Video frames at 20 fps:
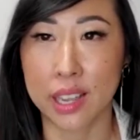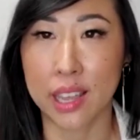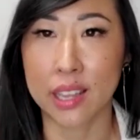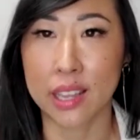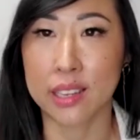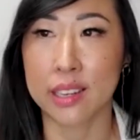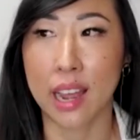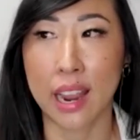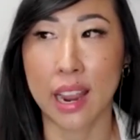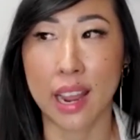
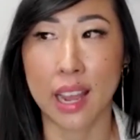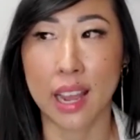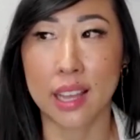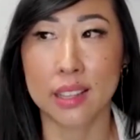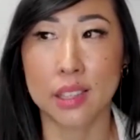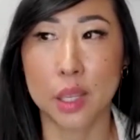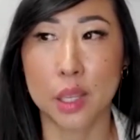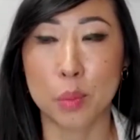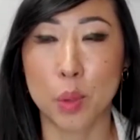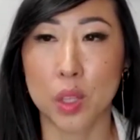and I had
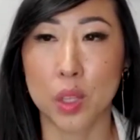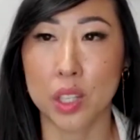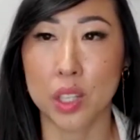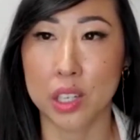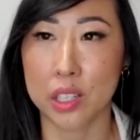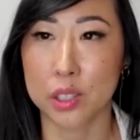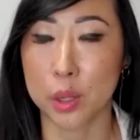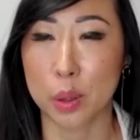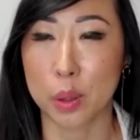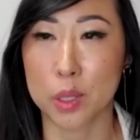the
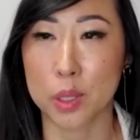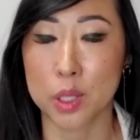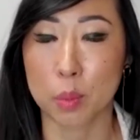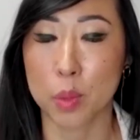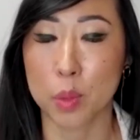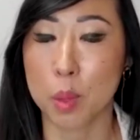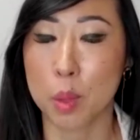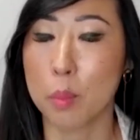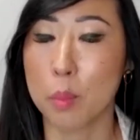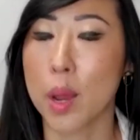ability to go to
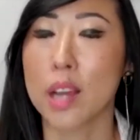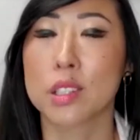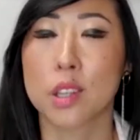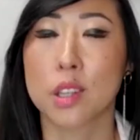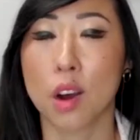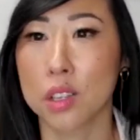some of the best